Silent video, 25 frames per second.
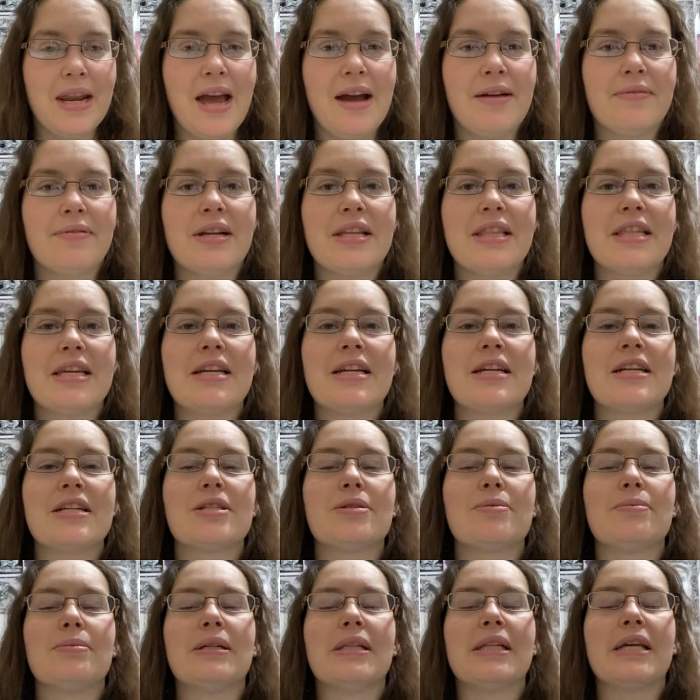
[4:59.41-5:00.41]
Everything
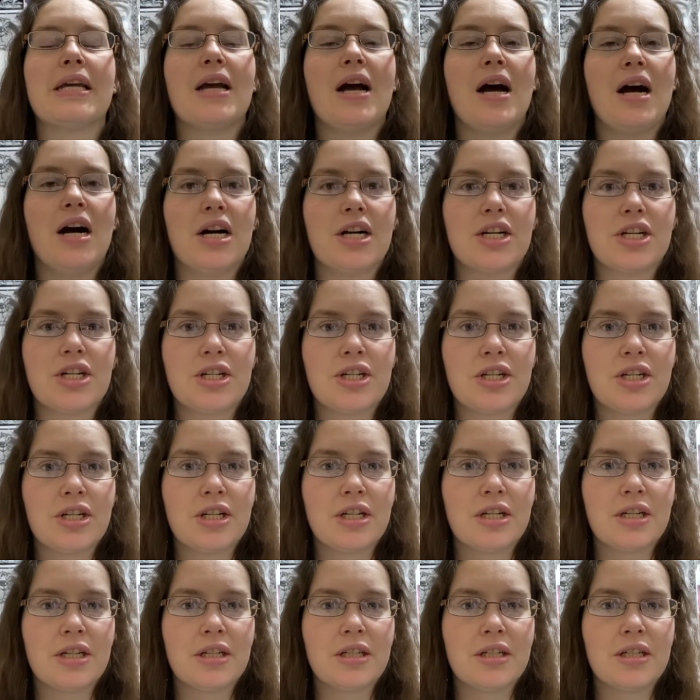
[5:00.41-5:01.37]
gets really hushed